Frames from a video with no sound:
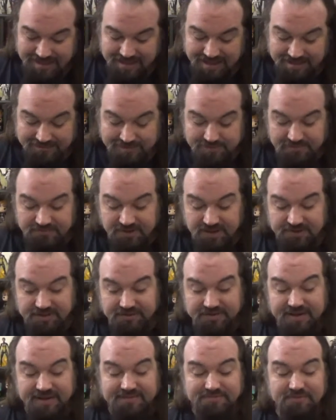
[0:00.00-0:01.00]
Anyway, moving on to
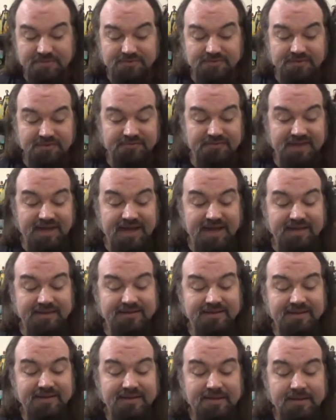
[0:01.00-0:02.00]
our next book. We've
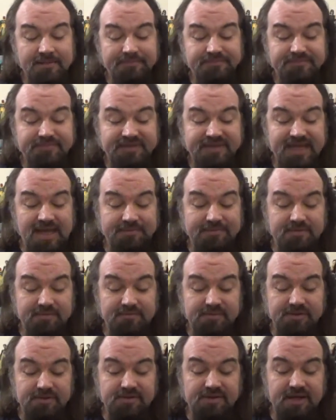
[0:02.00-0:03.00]
got
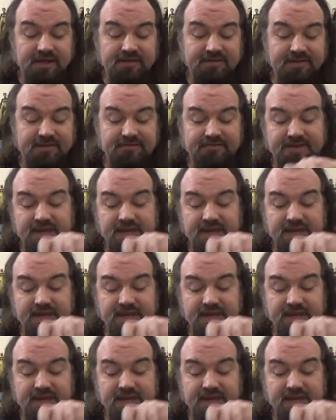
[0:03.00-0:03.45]
Captain United States of